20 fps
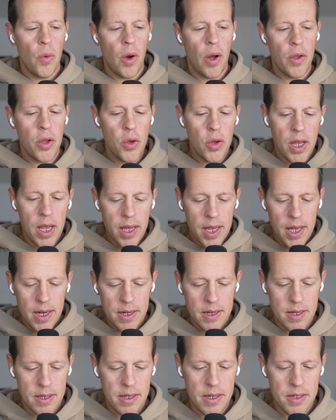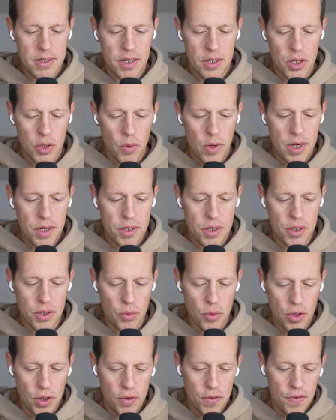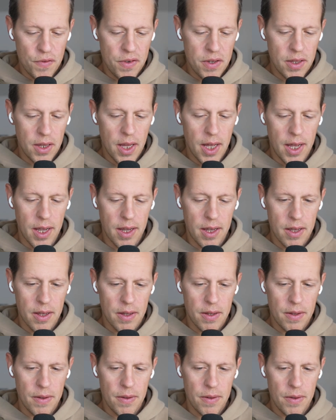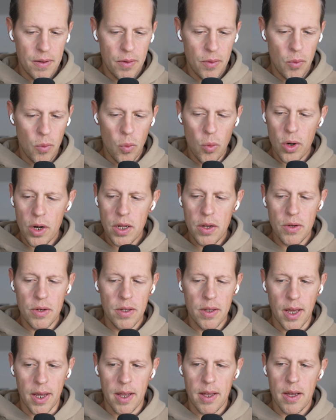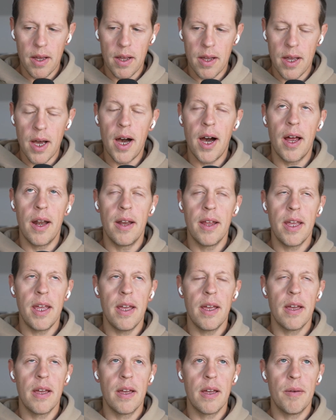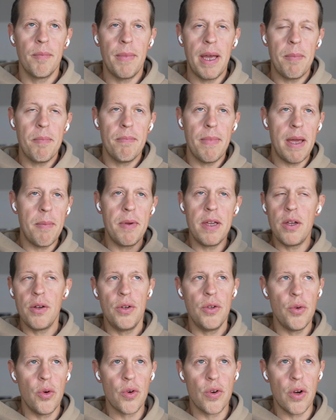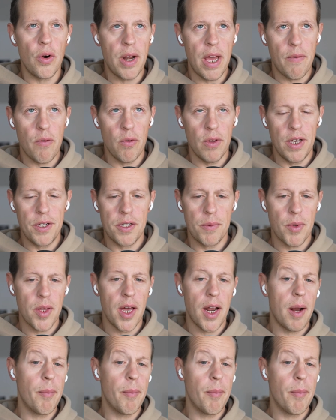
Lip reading: you can get into these situations where you feel like, what do you like, God, maybe you do or don't have a relationship with God.